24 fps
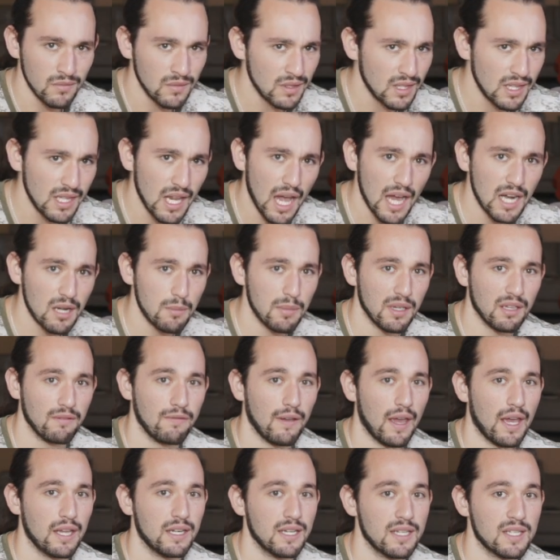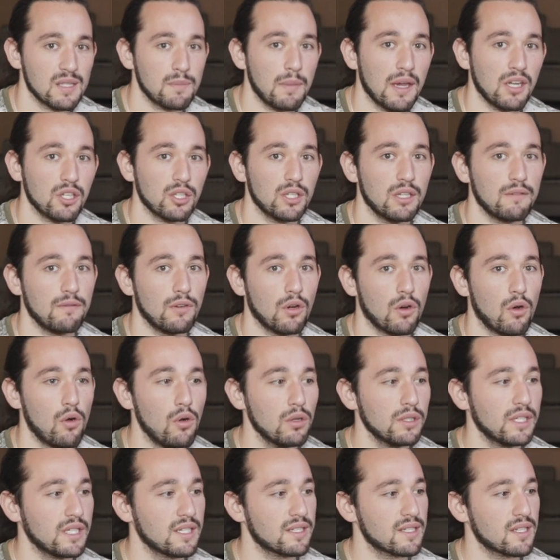Not a big fan, especially if you're
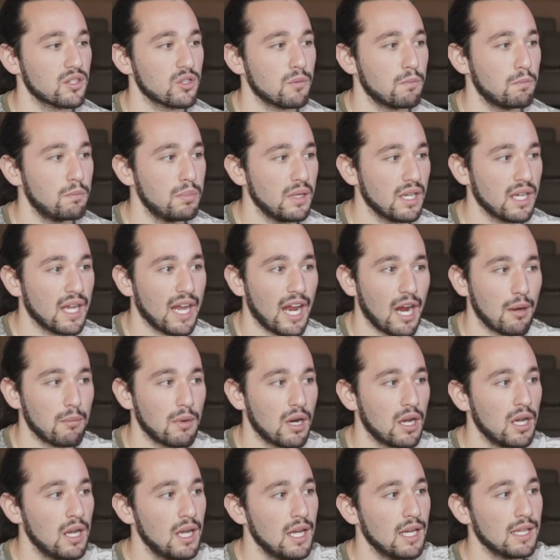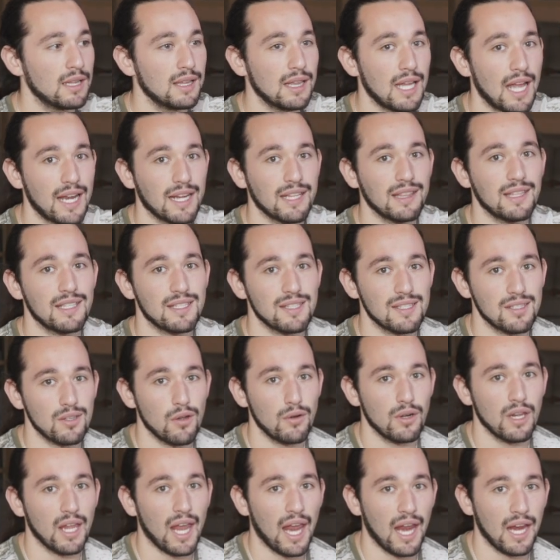holding such a big camera like the
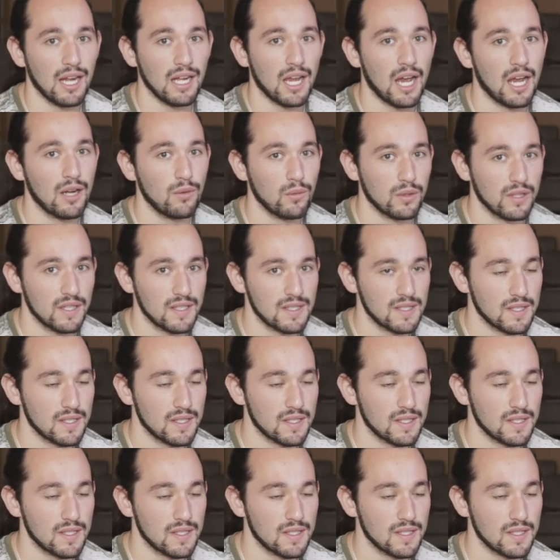Sony A9 with a